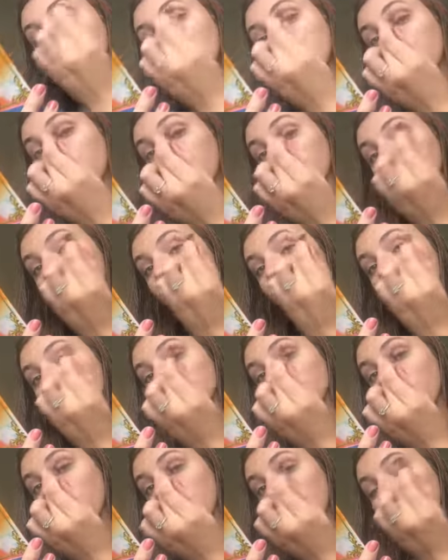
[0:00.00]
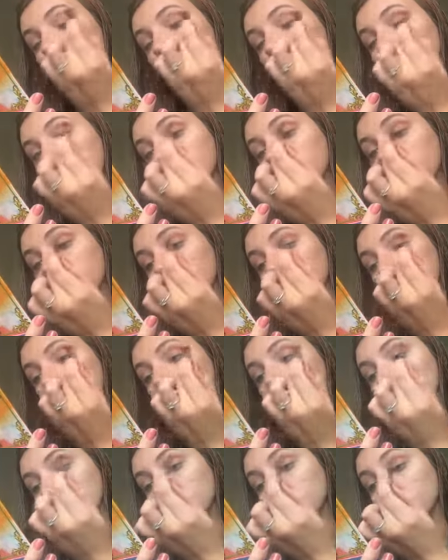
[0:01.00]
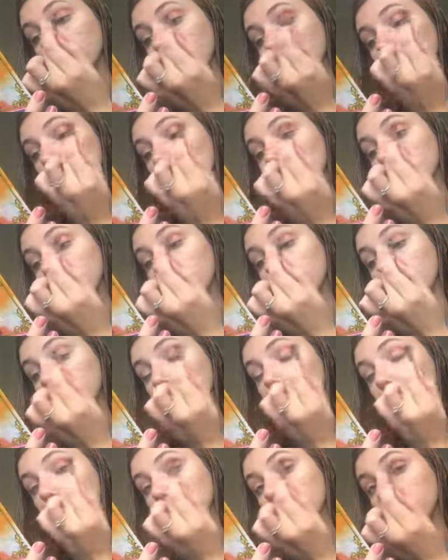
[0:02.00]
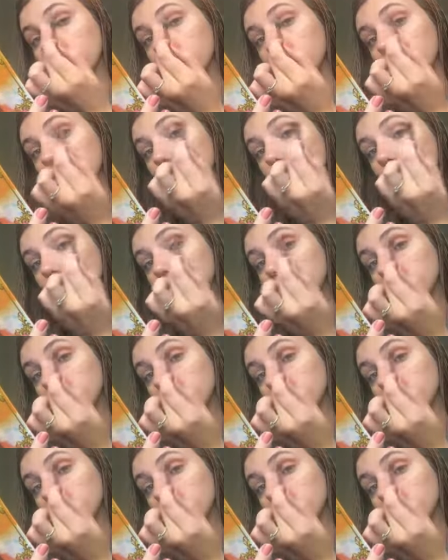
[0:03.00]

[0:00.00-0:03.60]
And then I'm just going to drag it, whatever's left, to the inner corner.